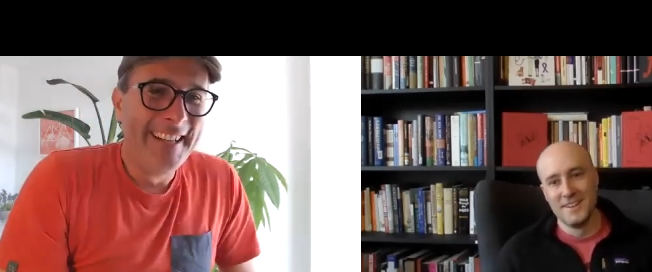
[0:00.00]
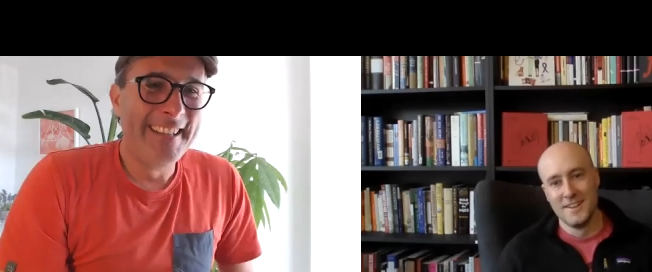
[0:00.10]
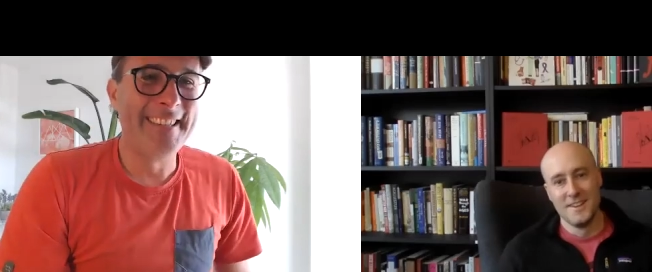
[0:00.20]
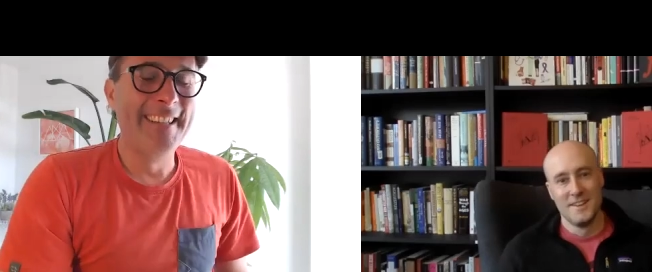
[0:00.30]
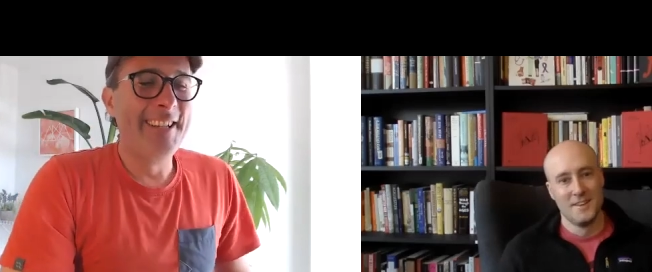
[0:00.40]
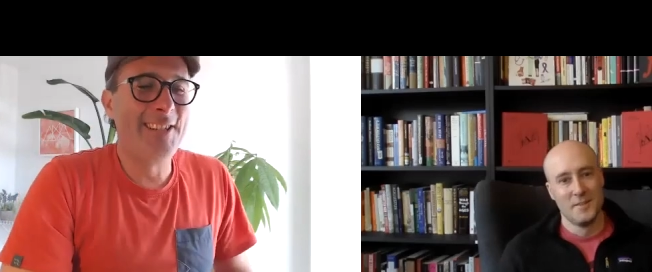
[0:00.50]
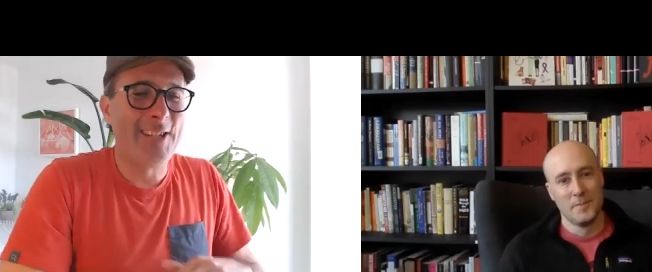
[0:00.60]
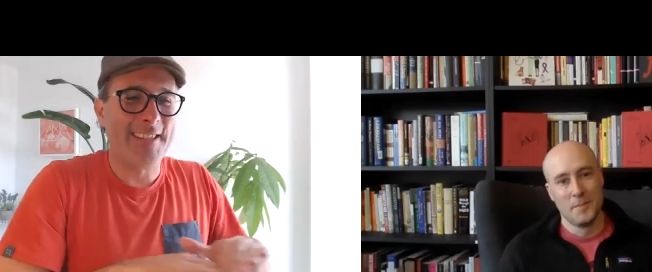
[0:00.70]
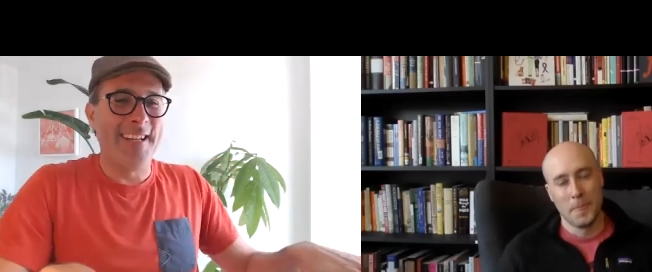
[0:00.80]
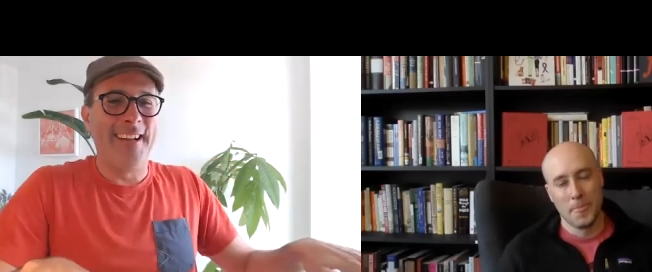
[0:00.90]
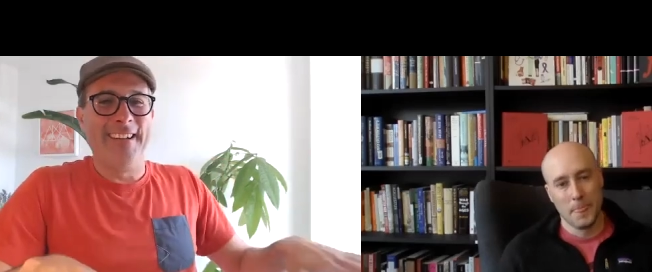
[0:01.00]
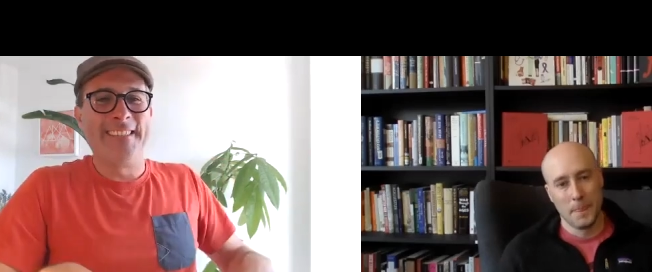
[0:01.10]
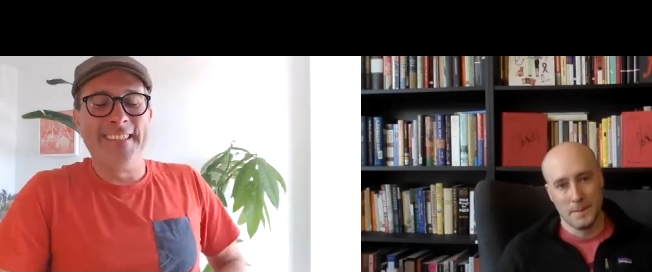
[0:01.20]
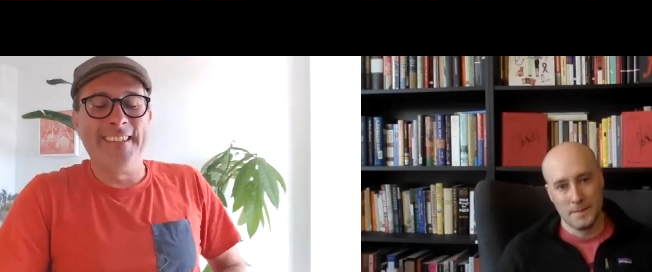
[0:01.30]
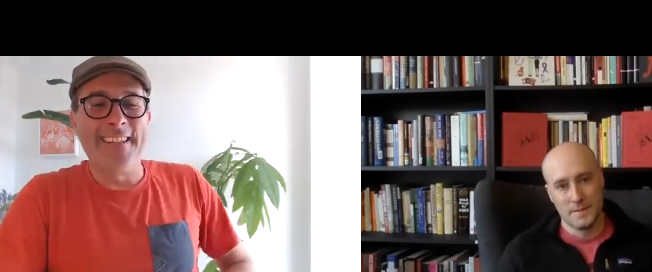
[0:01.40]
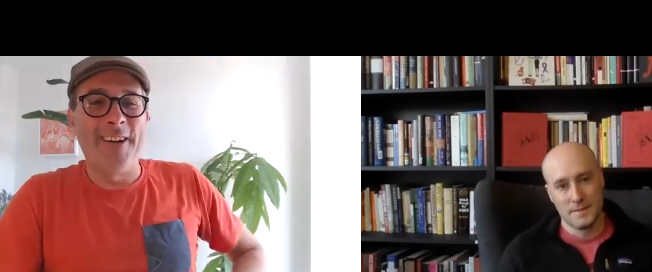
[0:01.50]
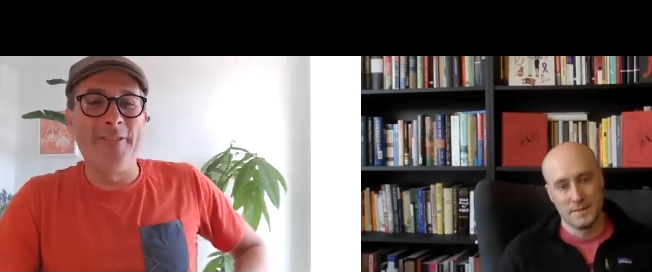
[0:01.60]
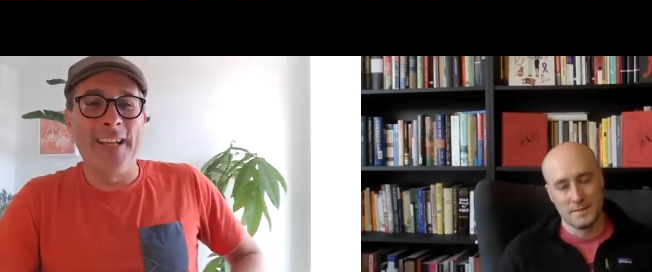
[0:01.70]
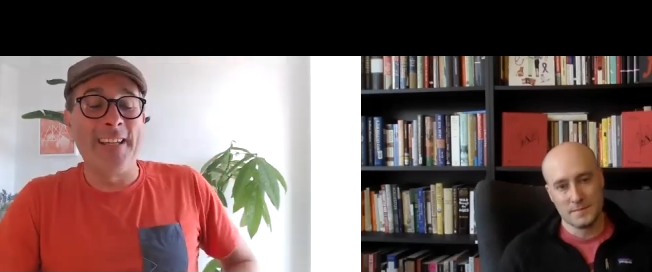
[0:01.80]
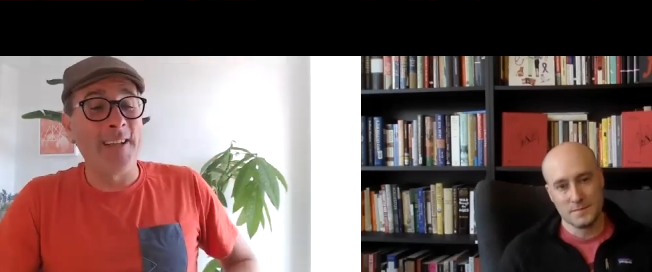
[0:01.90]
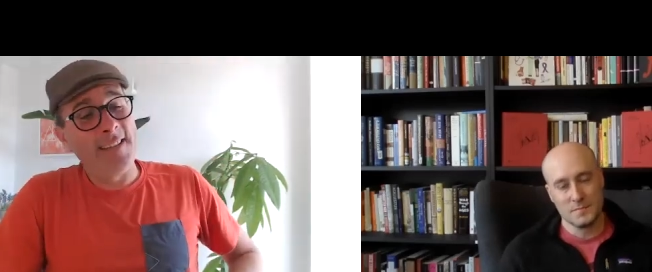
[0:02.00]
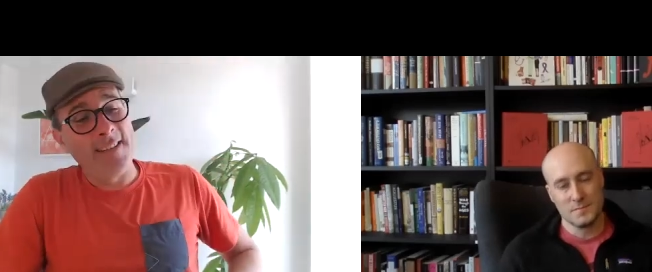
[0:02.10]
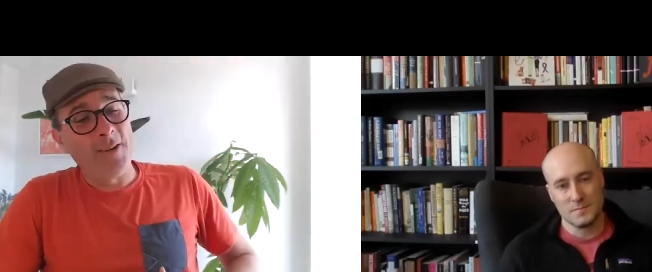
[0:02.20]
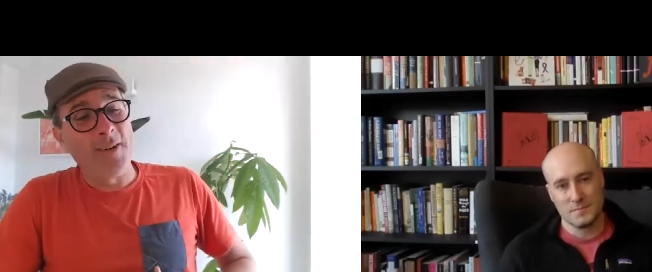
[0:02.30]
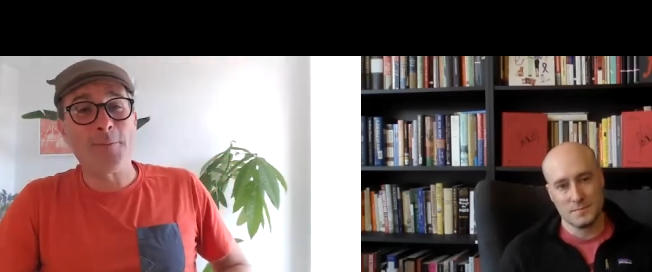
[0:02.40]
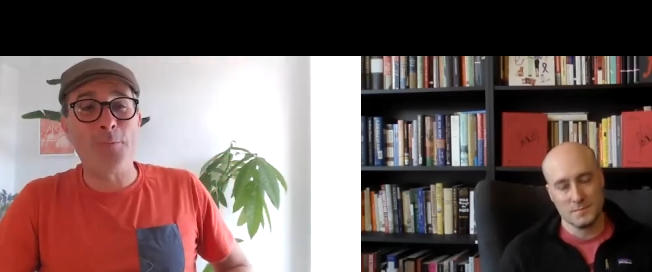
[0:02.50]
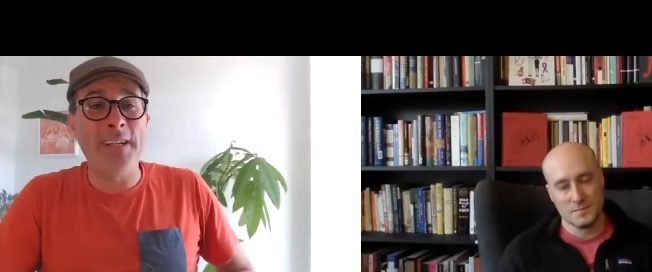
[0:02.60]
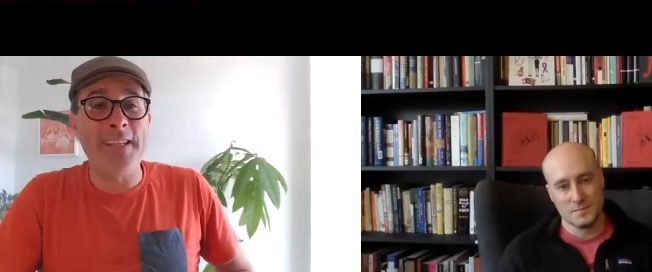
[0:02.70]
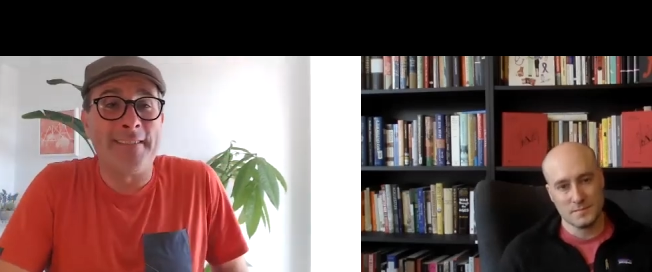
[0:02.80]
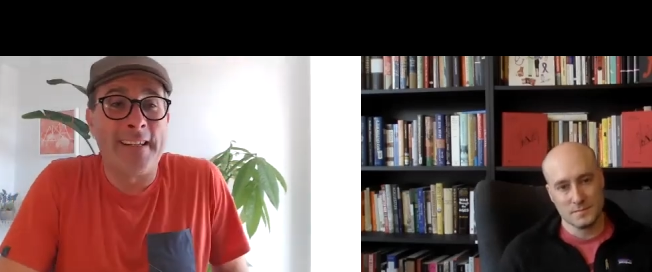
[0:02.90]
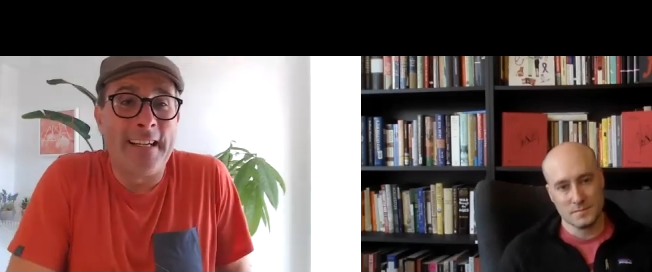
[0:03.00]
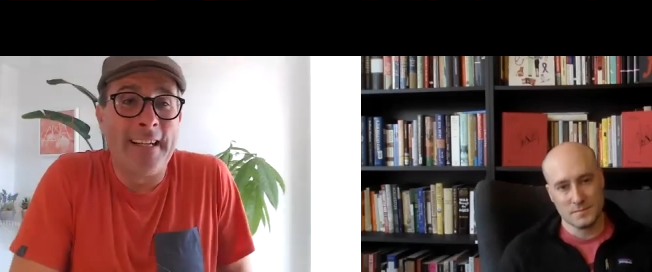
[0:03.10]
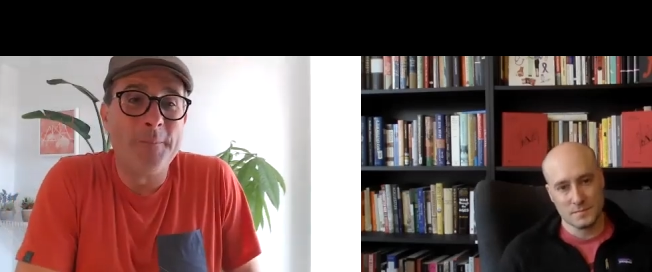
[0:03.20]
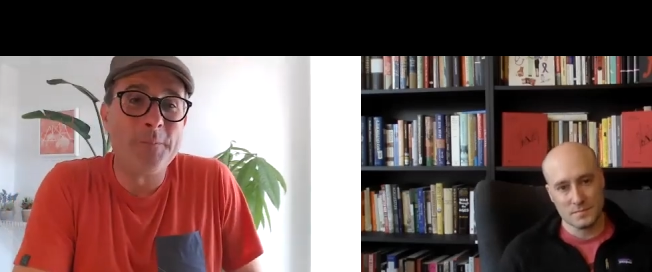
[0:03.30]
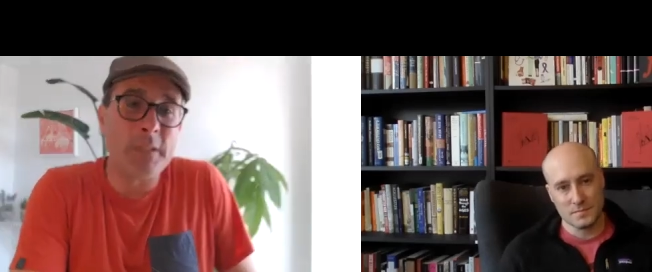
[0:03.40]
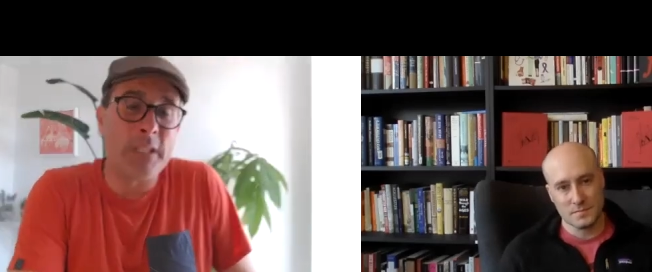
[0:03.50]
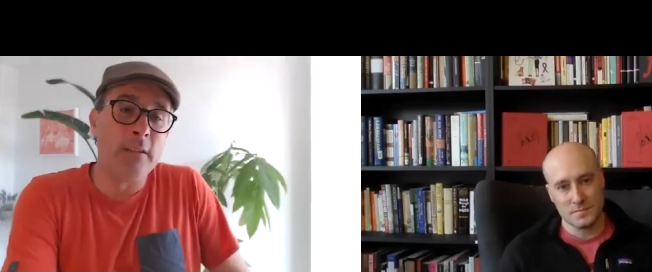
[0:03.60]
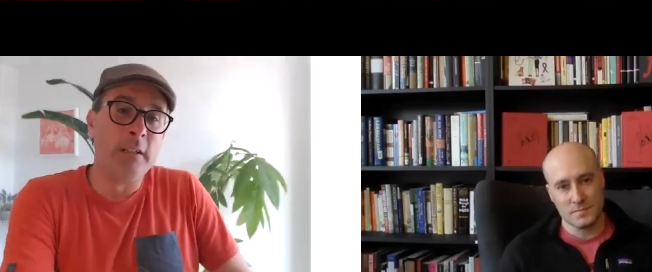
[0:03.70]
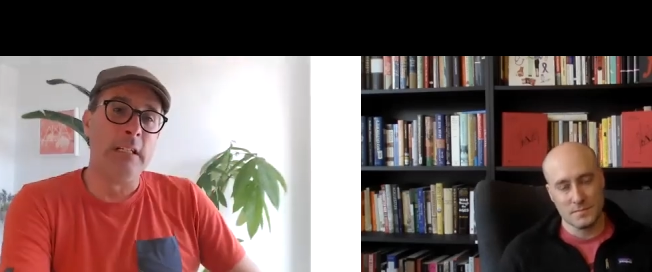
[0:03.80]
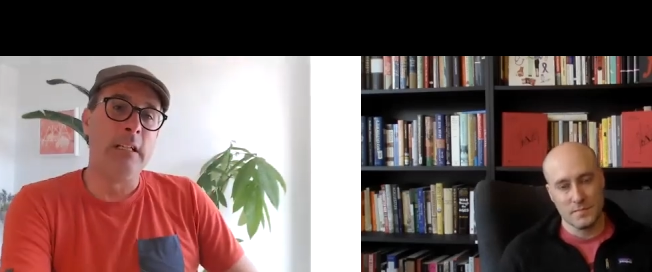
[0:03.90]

Speaker 1: to shut down, you know, enough. And the, and the Earth's breathing right now, you know.